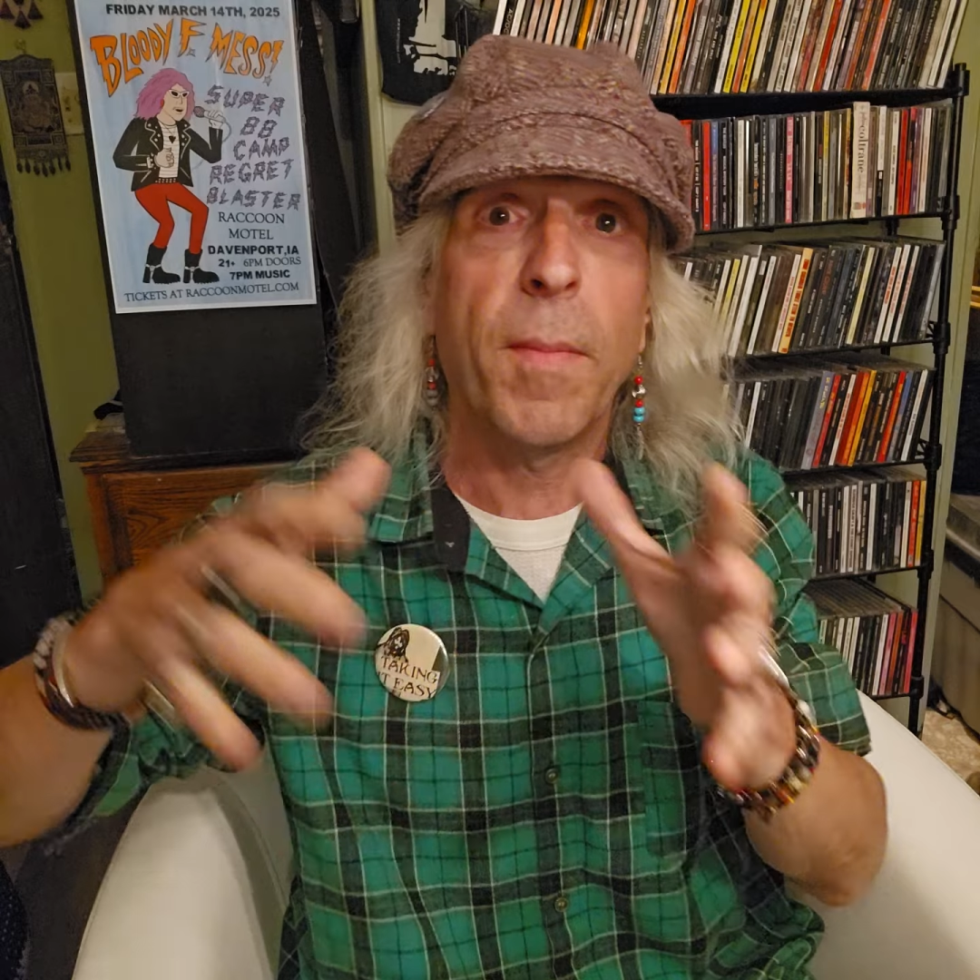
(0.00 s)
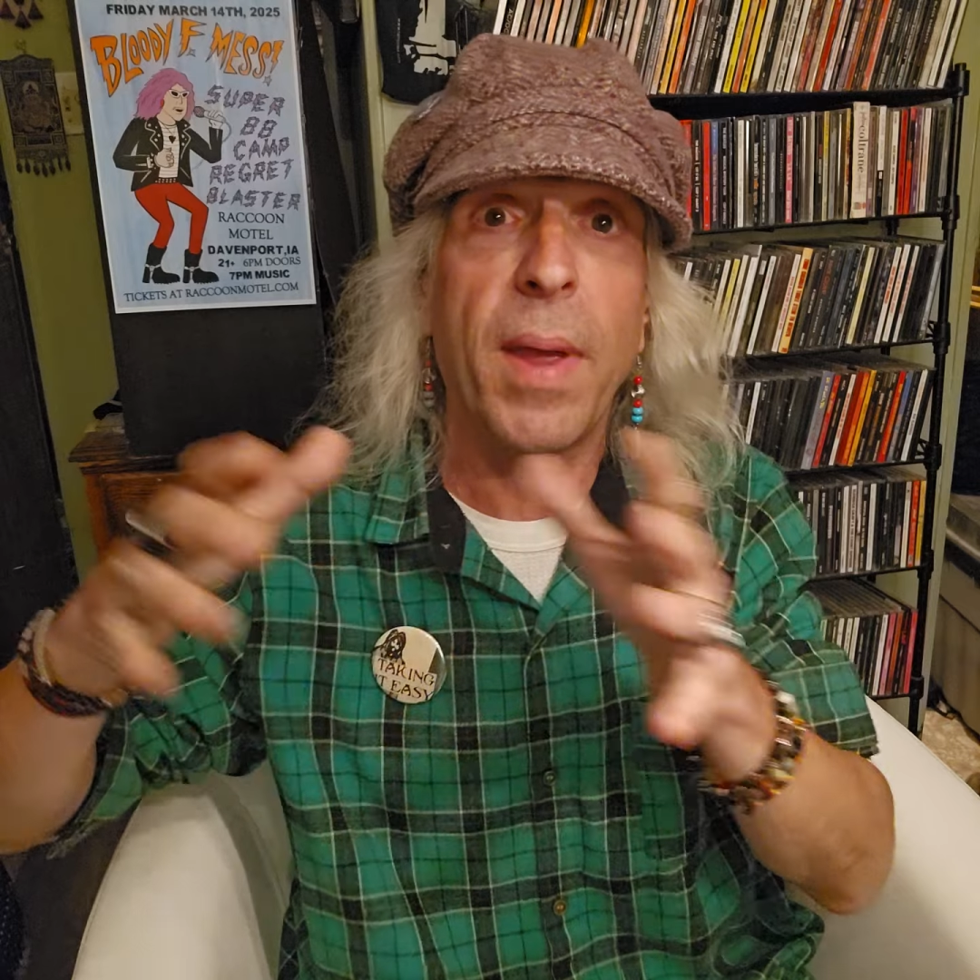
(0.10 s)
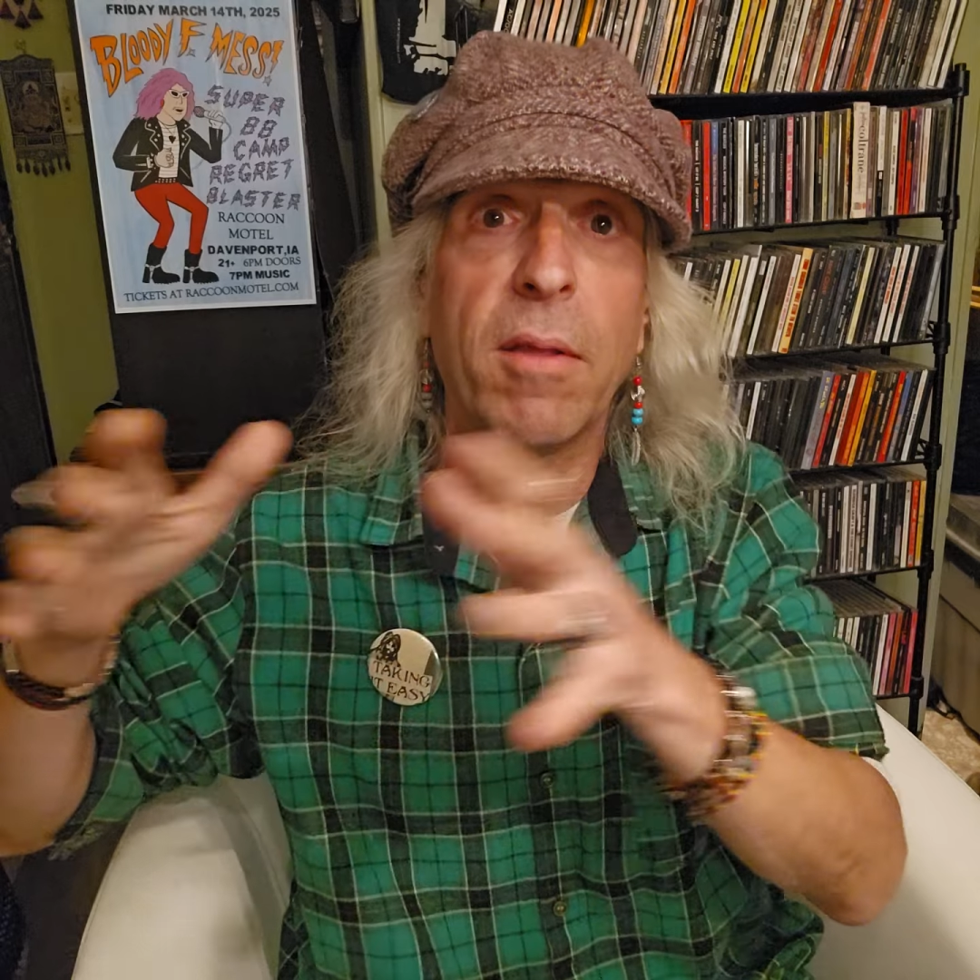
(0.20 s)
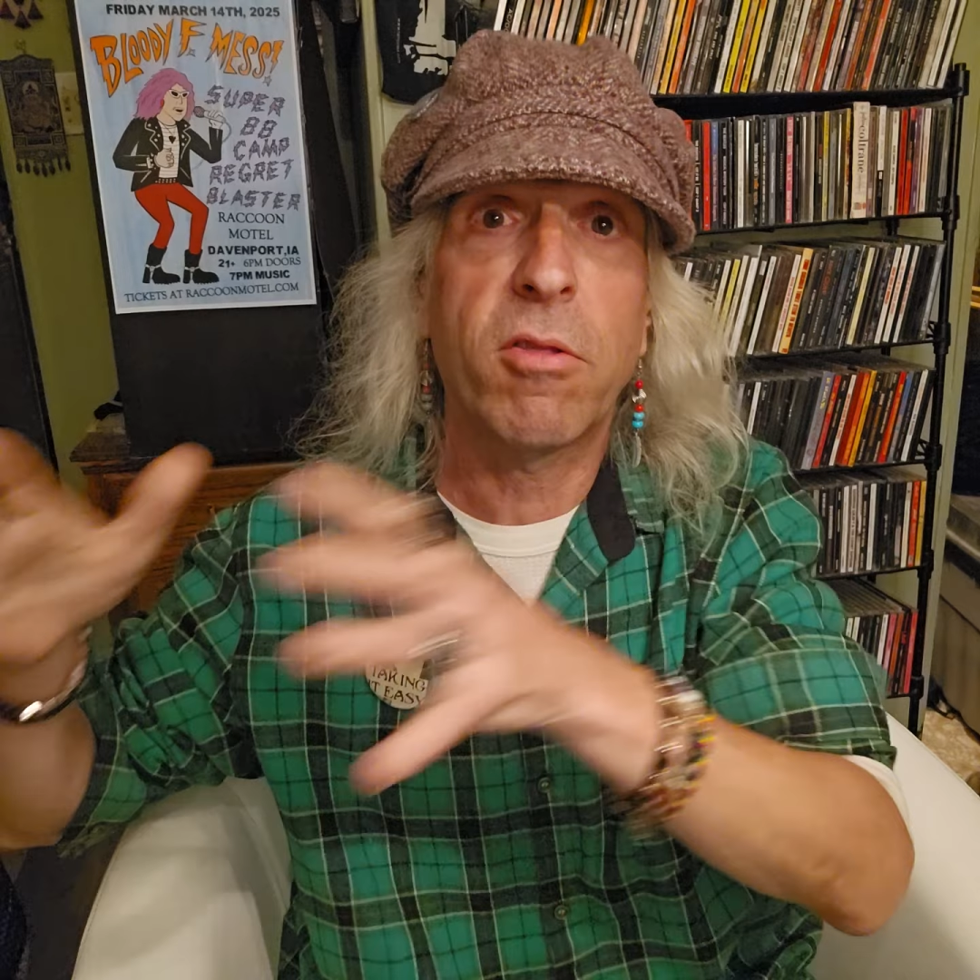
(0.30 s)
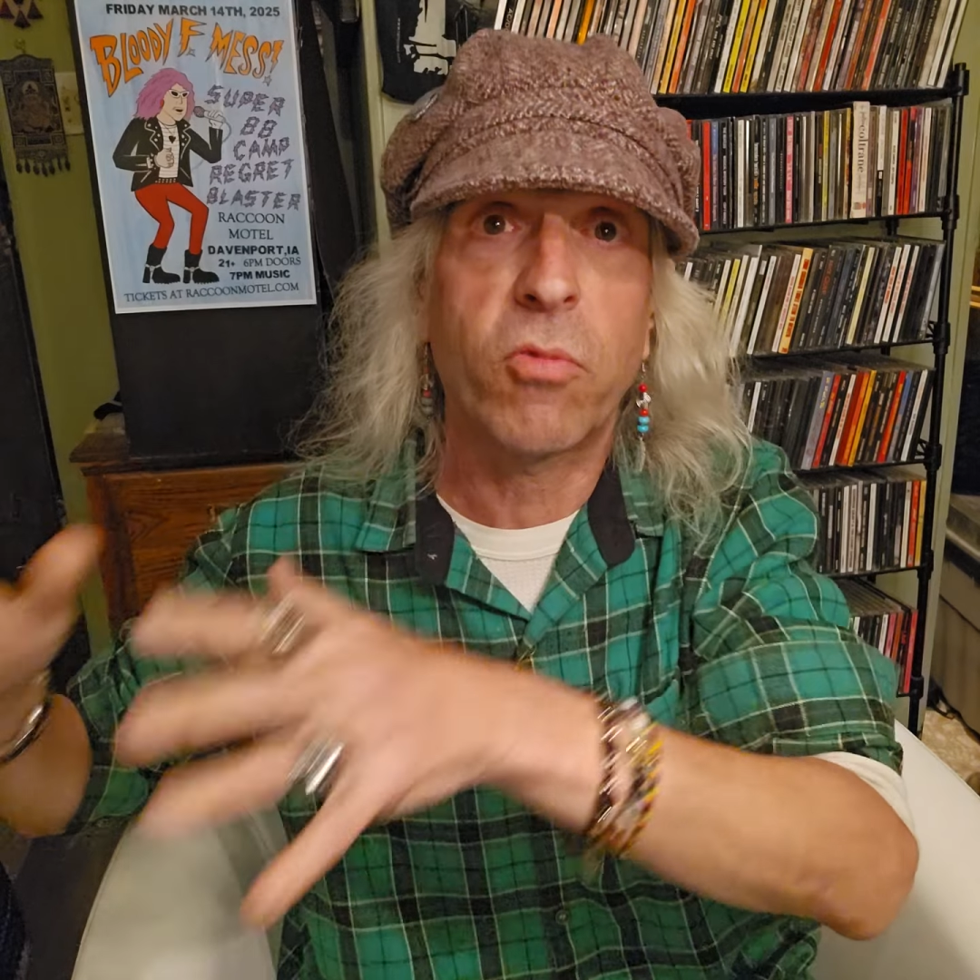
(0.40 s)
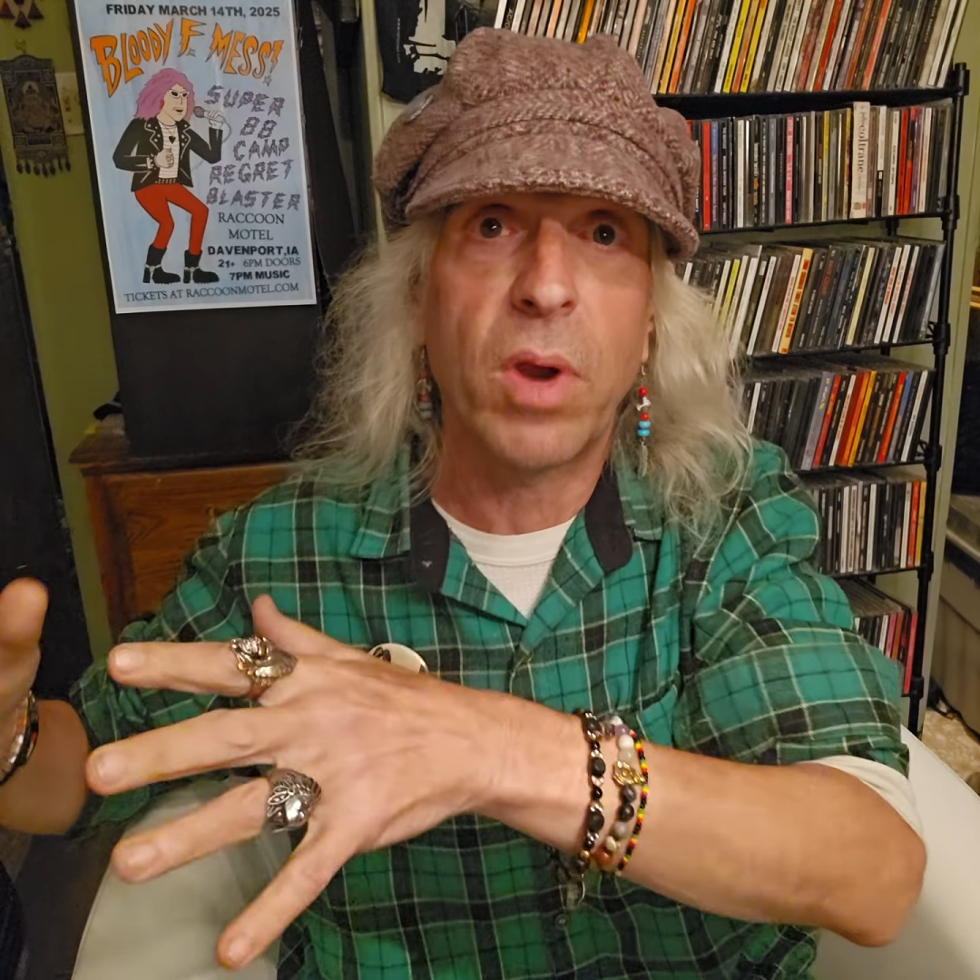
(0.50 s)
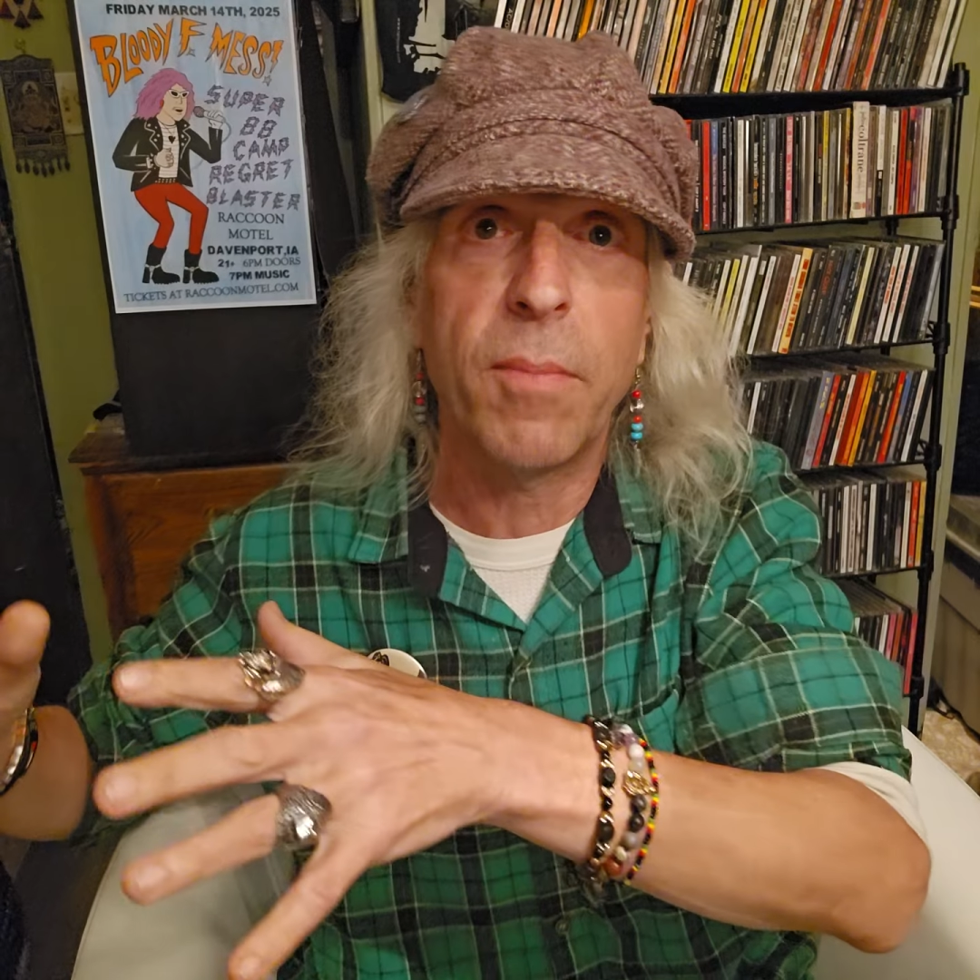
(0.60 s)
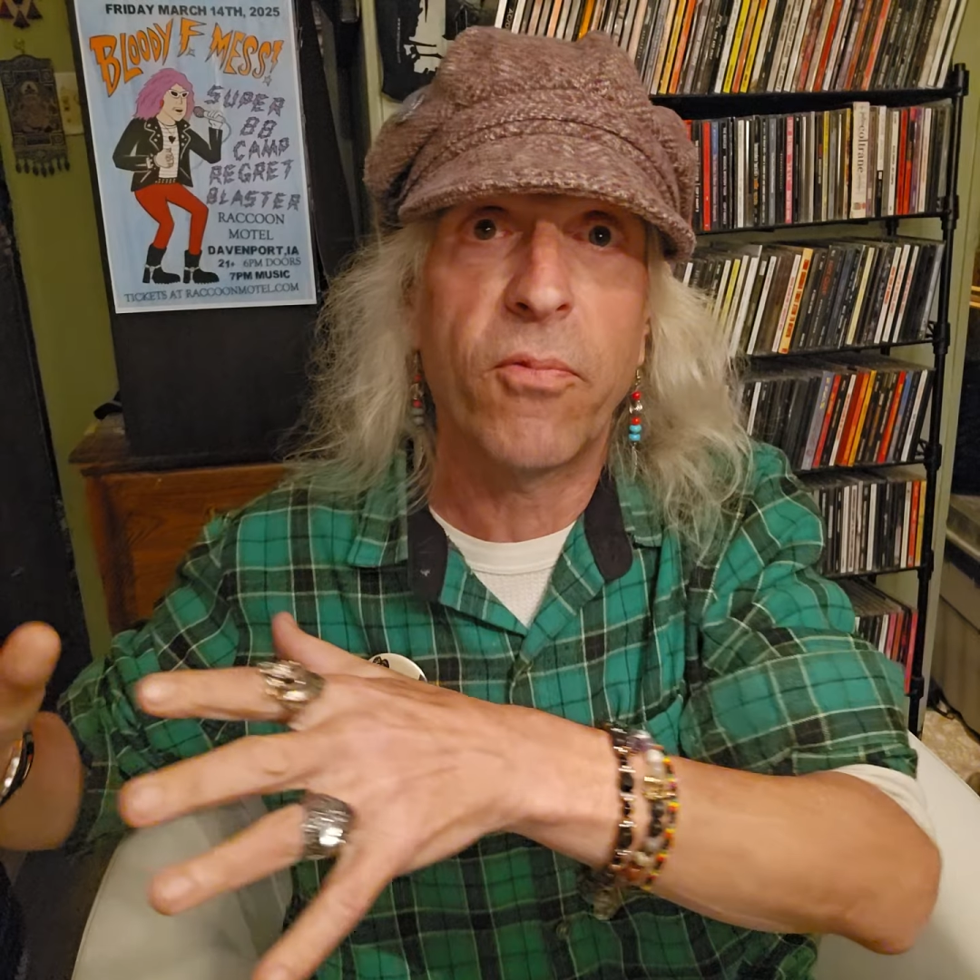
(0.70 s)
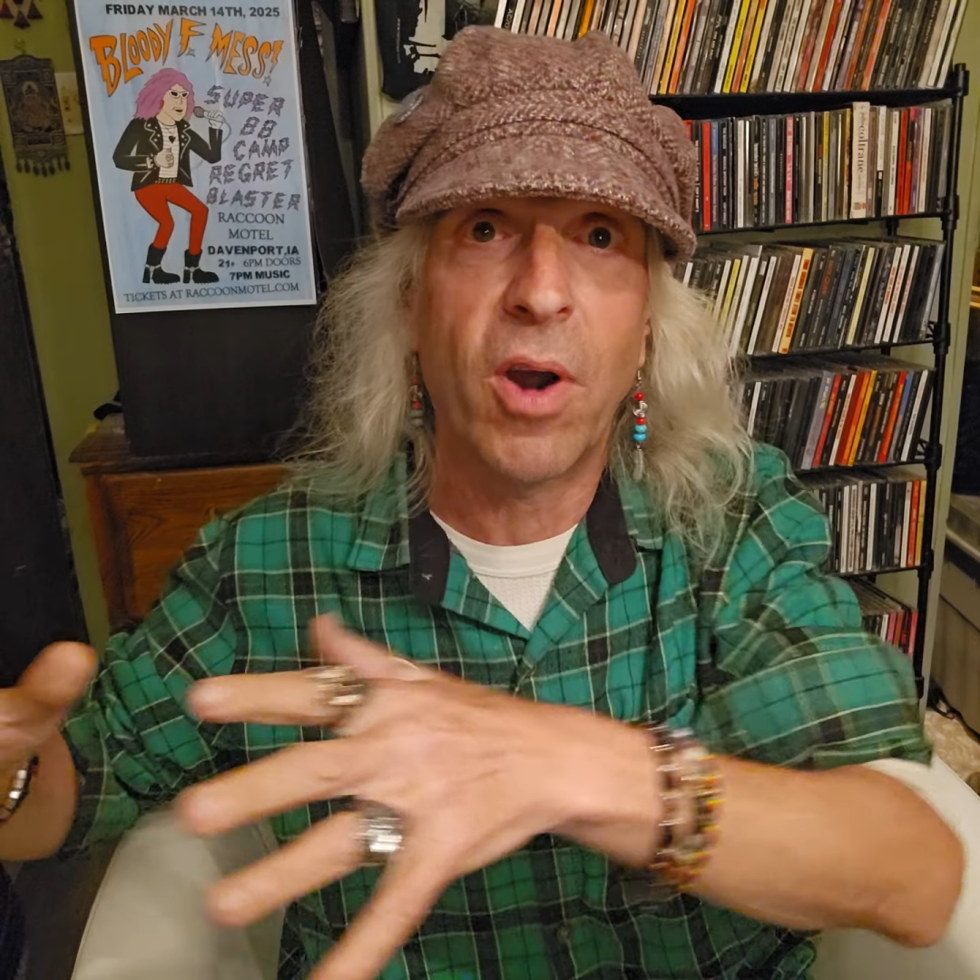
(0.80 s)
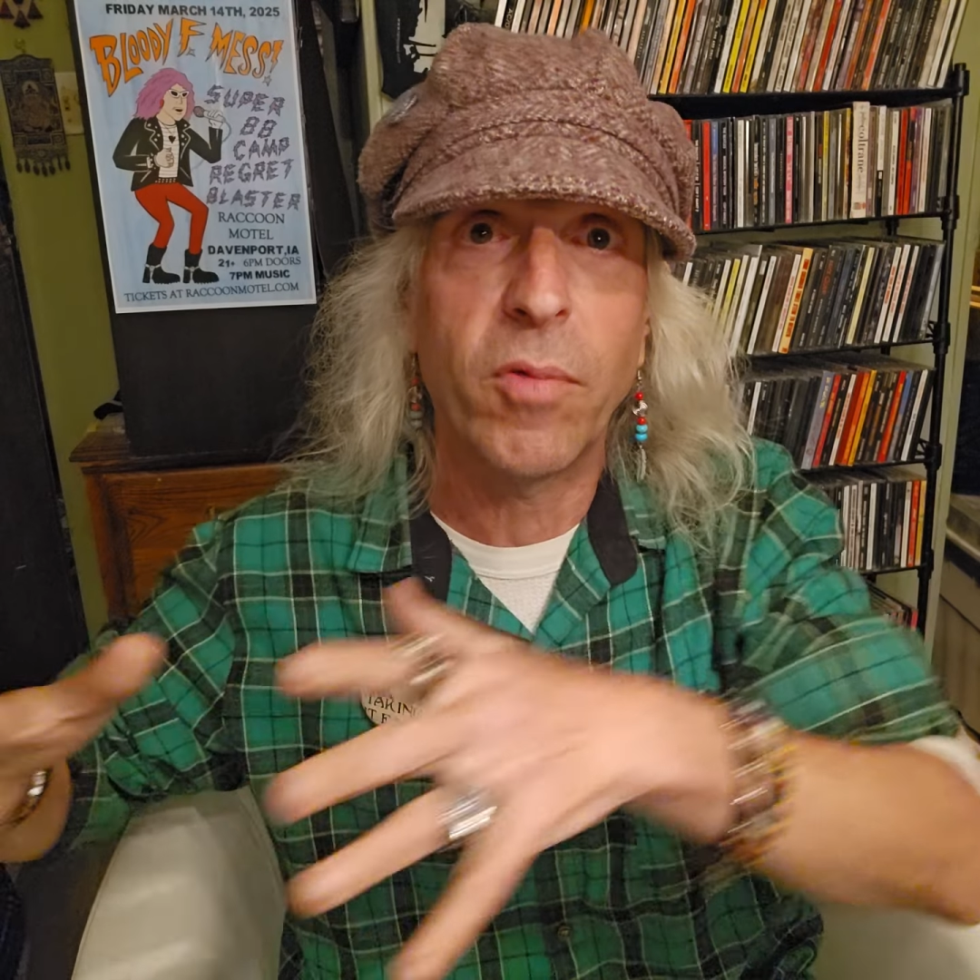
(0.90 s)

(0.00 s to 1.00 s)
mainstream for